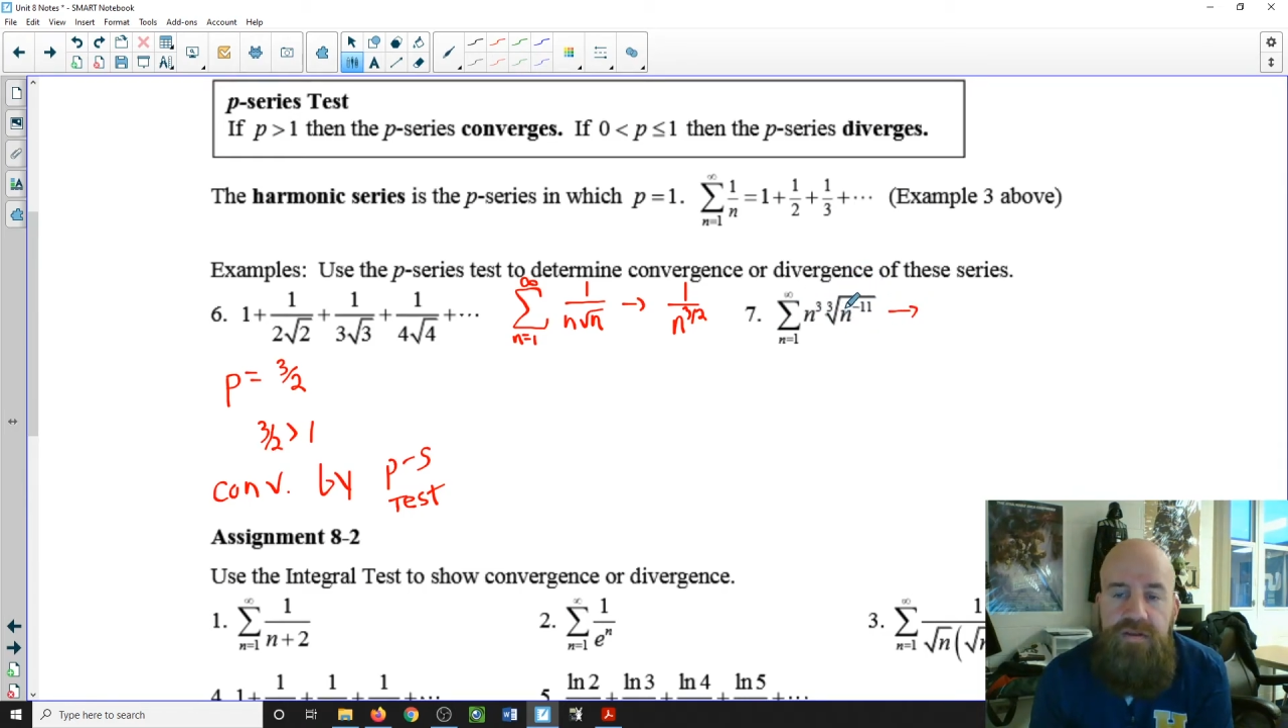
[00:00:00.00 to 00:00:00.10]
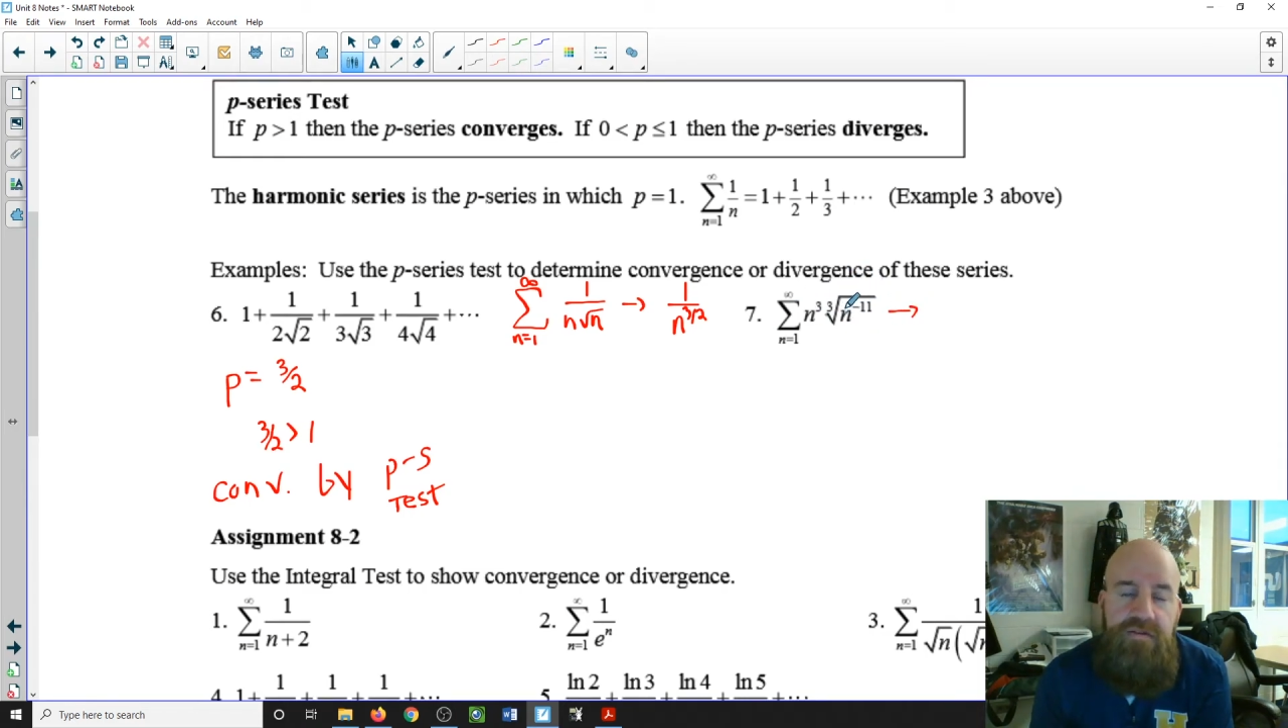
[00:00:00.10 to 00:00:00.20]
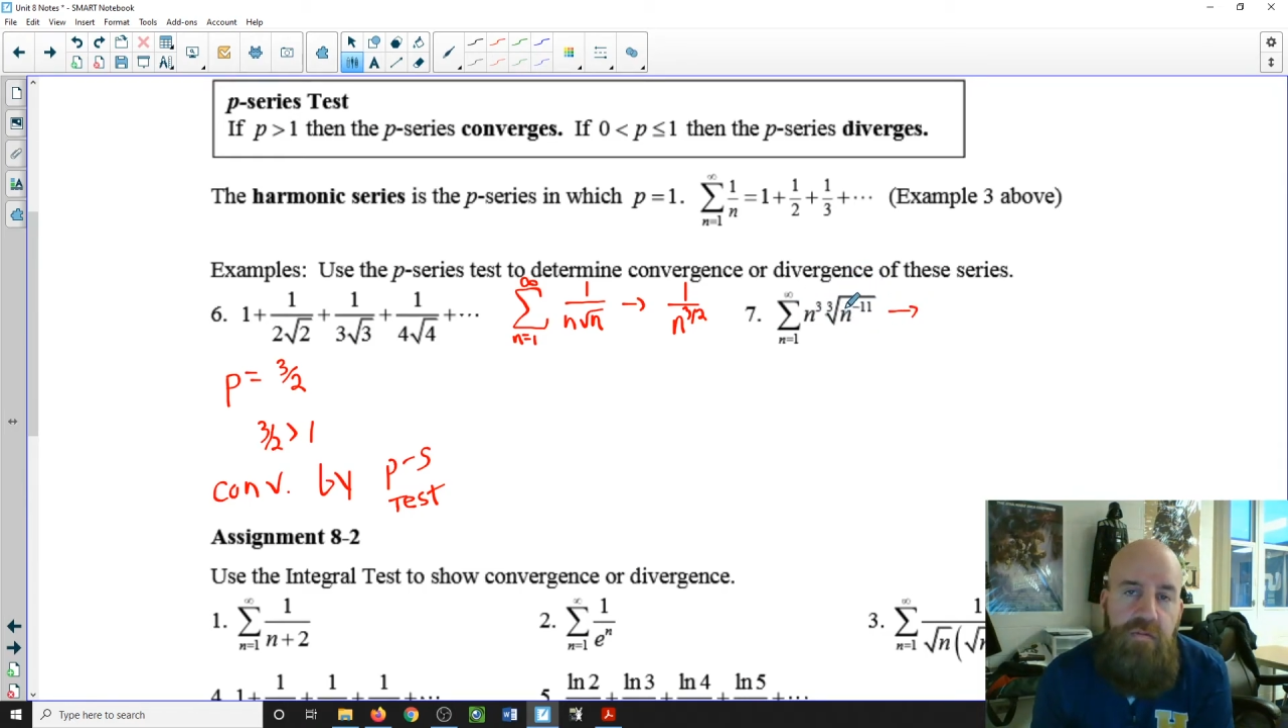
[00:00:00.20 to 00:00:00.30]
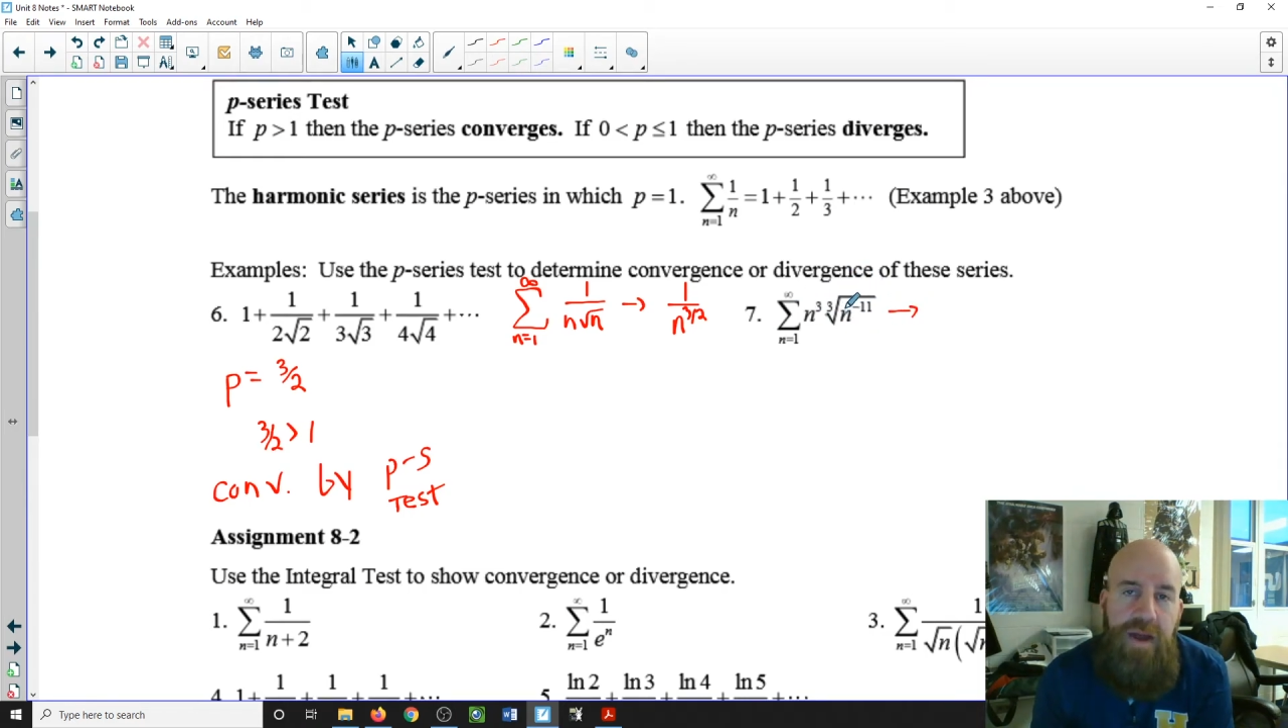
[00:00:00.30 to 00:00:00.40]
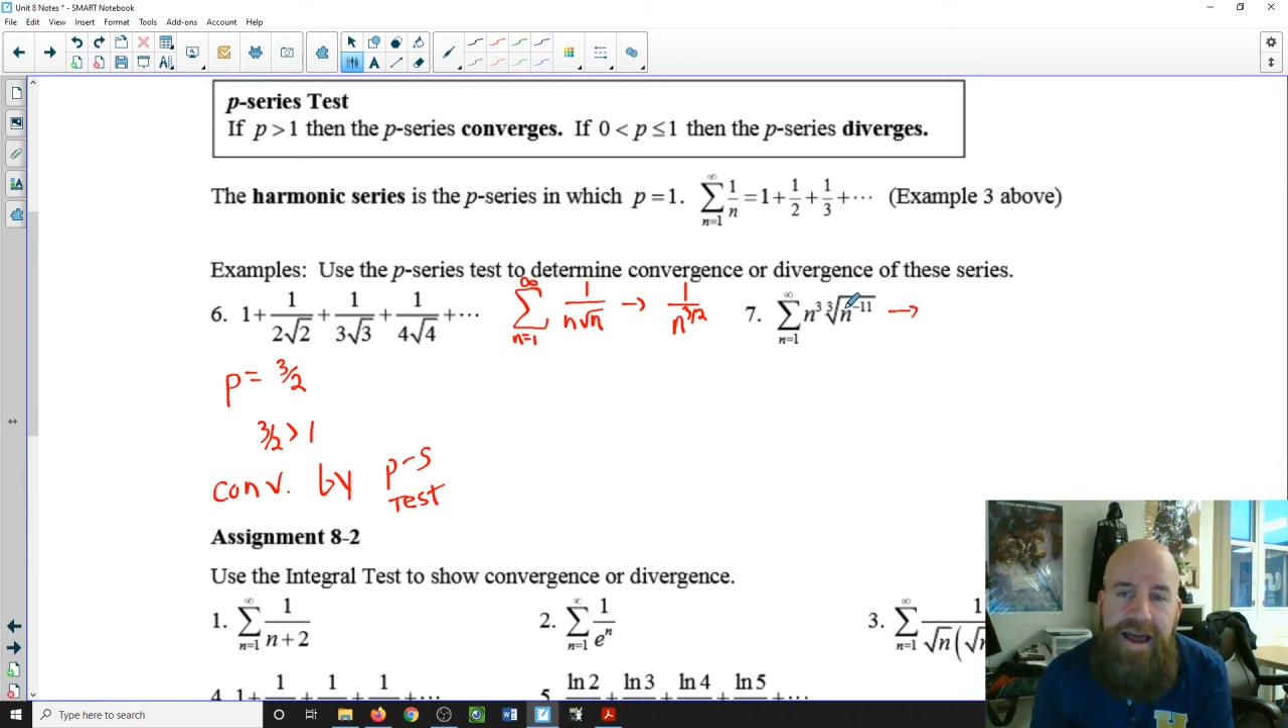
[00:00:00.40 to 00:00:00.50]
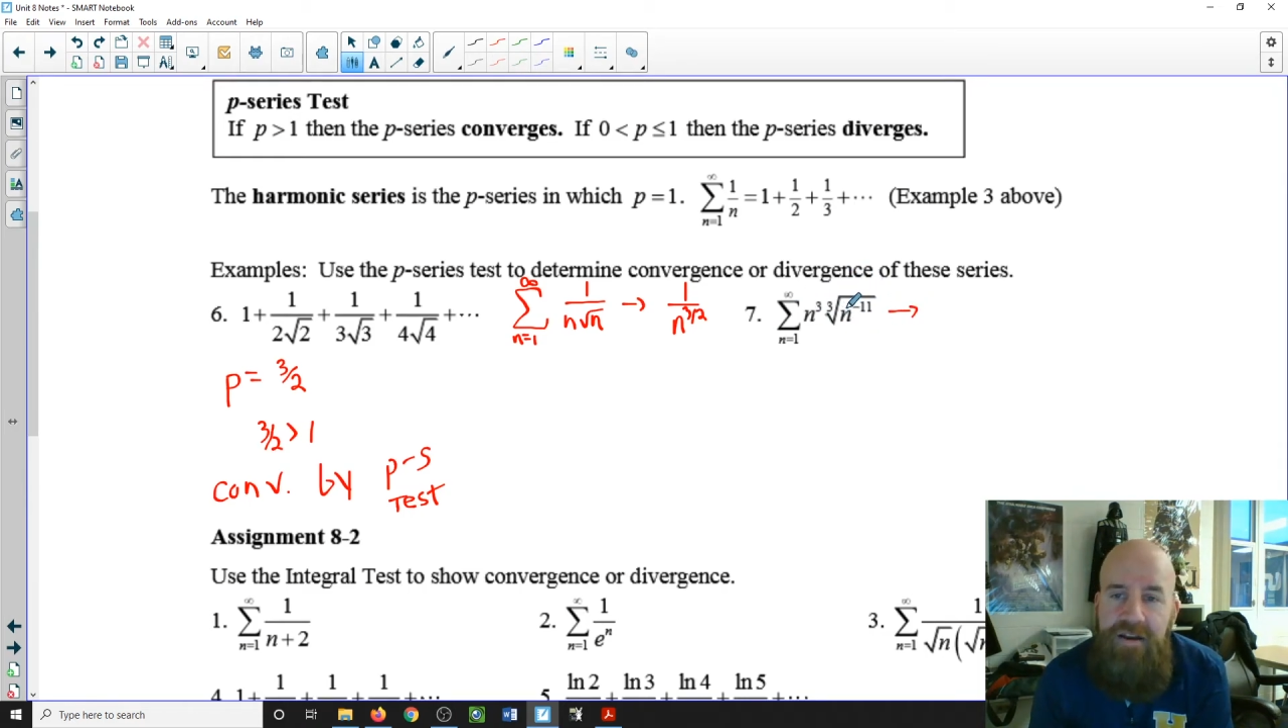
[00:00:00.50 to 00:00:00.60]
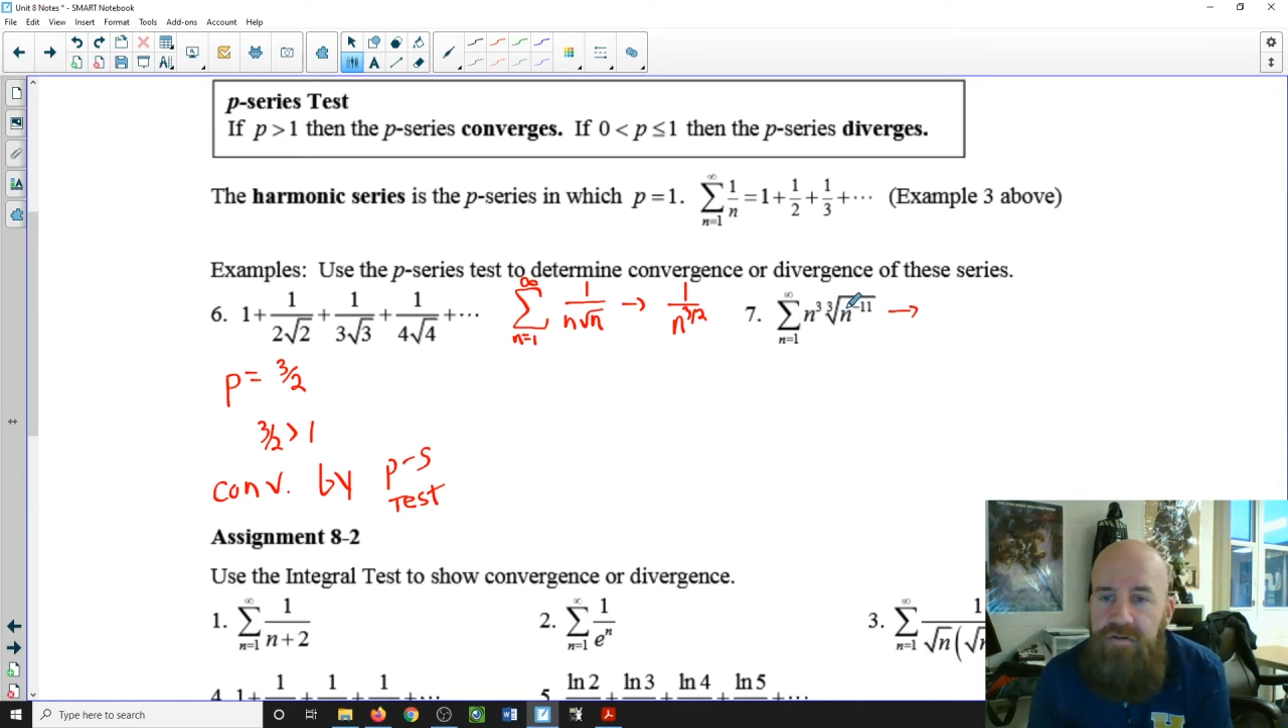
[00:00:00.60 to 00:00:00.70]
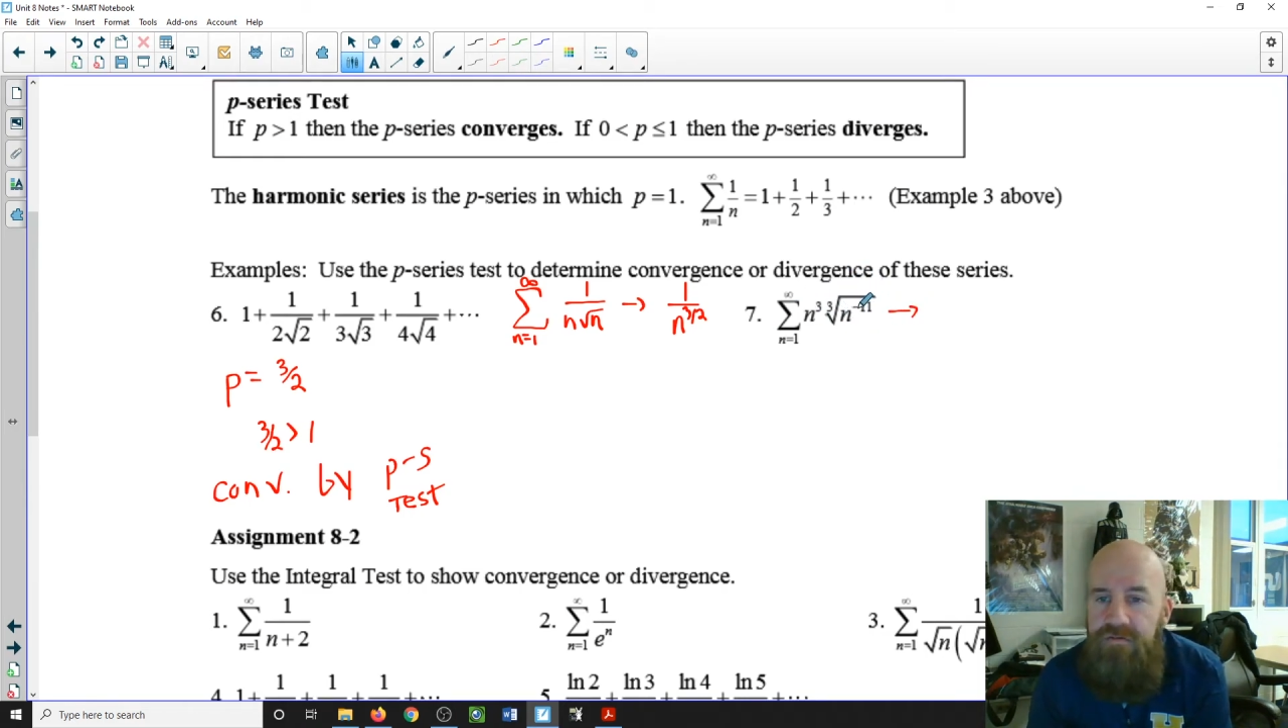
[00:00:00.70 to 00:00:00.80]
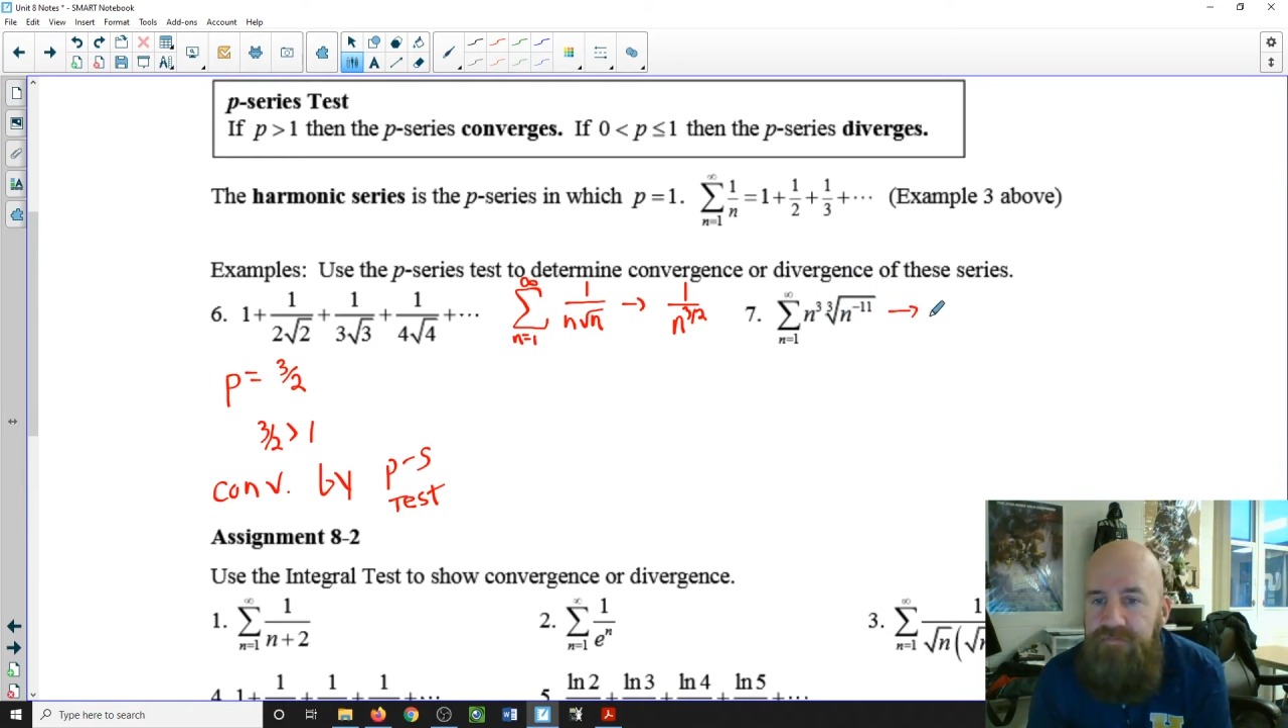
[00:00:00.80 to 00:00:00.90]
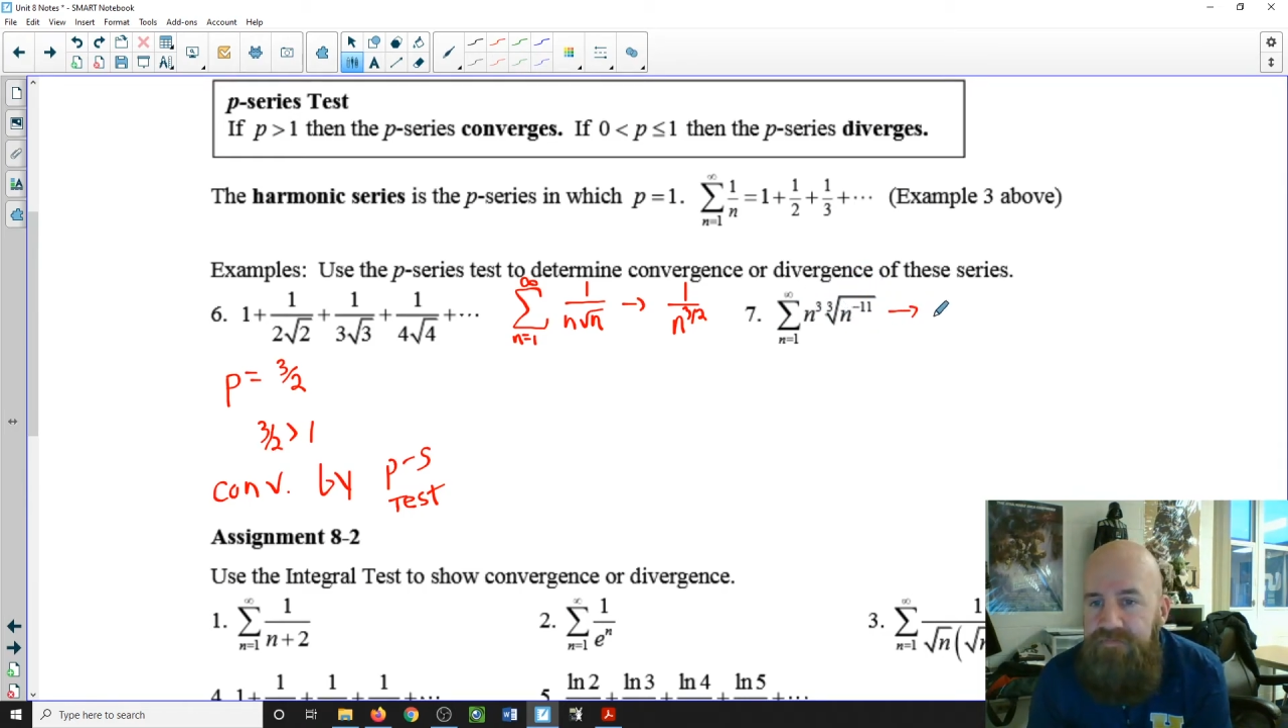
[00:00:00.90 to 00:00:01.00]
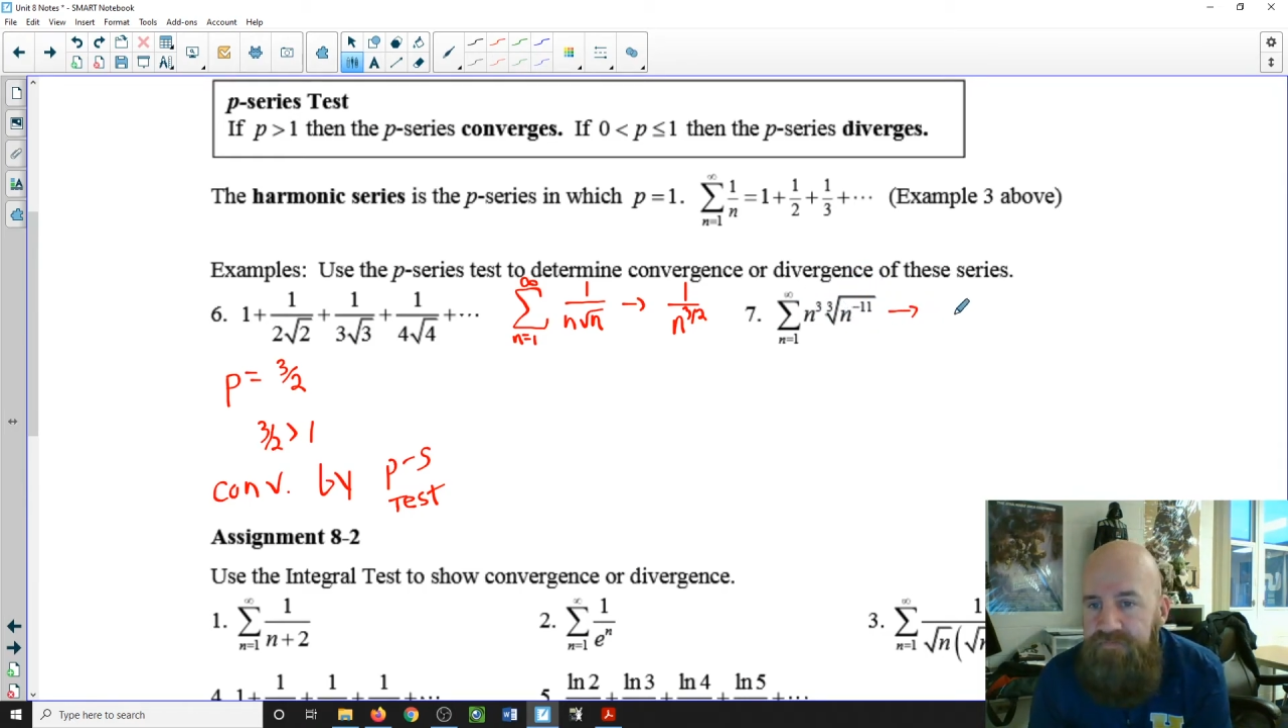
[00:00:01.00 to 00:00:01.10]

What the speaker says: This radical,